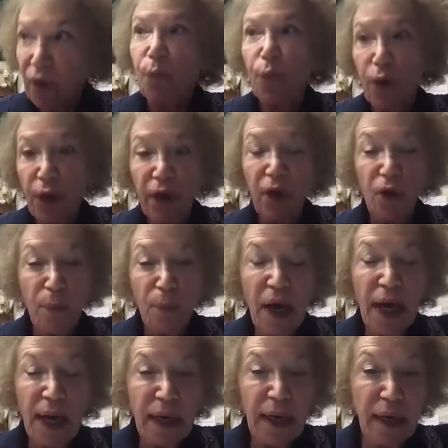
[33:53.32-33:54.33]
putting your
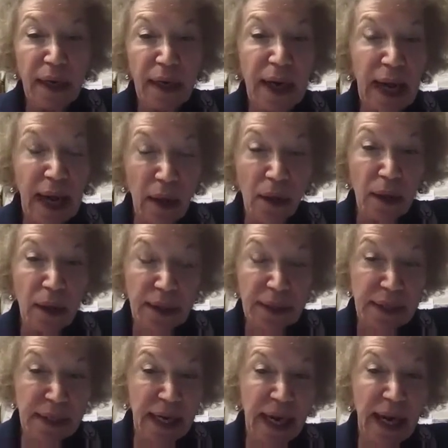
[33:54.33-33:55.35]
body in an alkaline
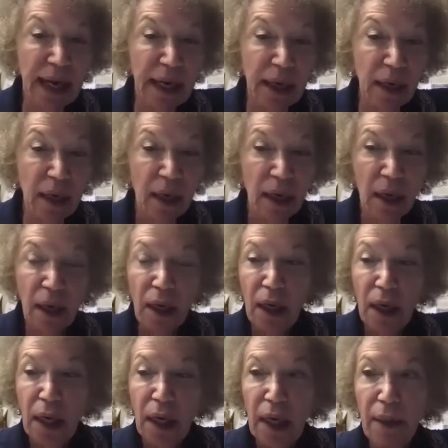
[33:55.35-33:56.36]
state
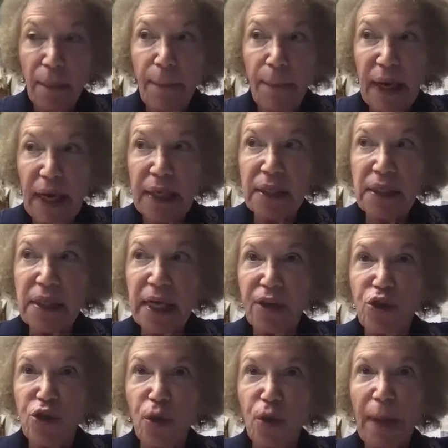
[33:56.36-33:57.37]
means
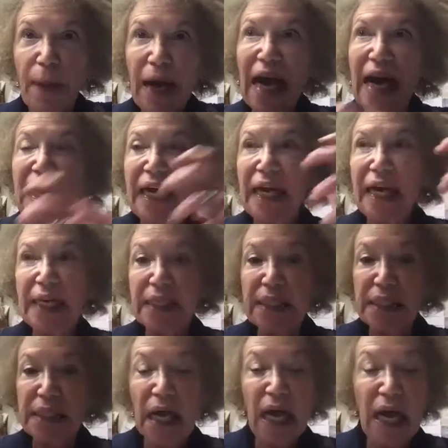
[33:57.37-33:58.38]
that your body is
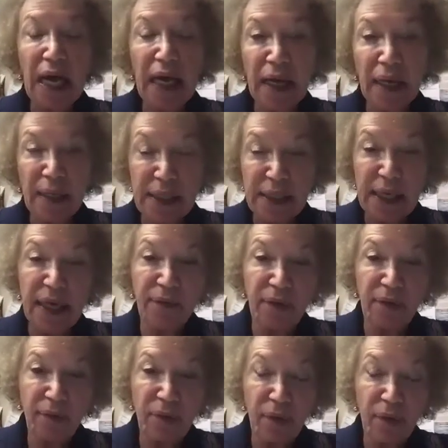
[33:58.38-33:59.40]
not in a state of
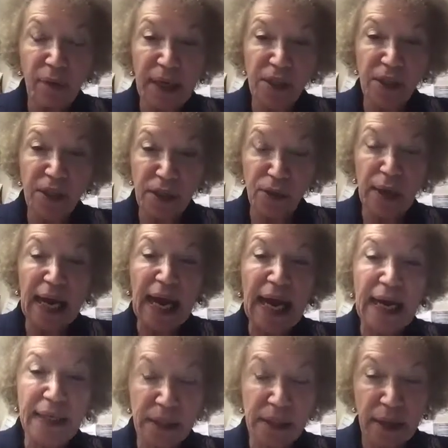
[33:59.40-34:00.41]
inflammation, it's
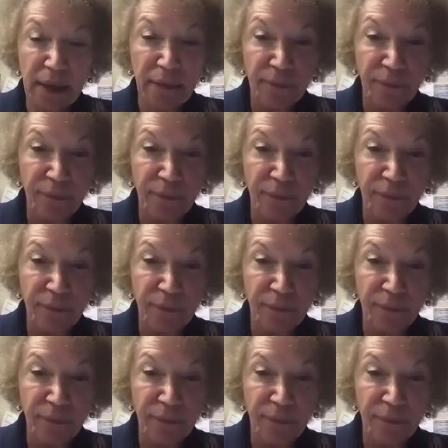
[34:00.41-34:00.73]
relaxed.